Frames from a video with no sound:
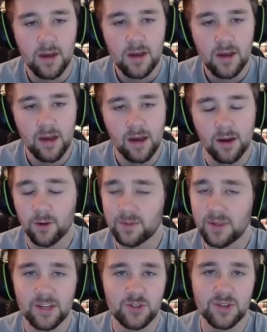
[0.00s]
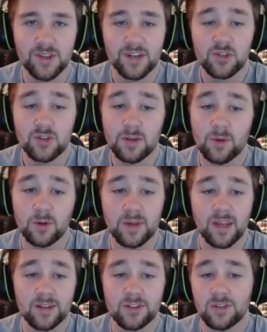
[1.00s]
Hope to catch you on the next stream, hope
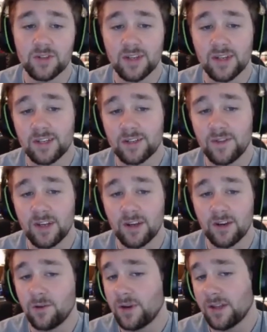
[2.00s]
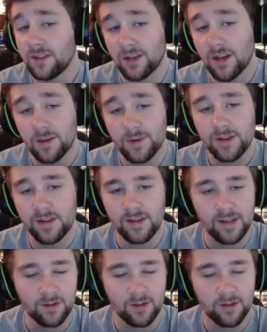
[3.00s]
to catch you in the next video in the comments.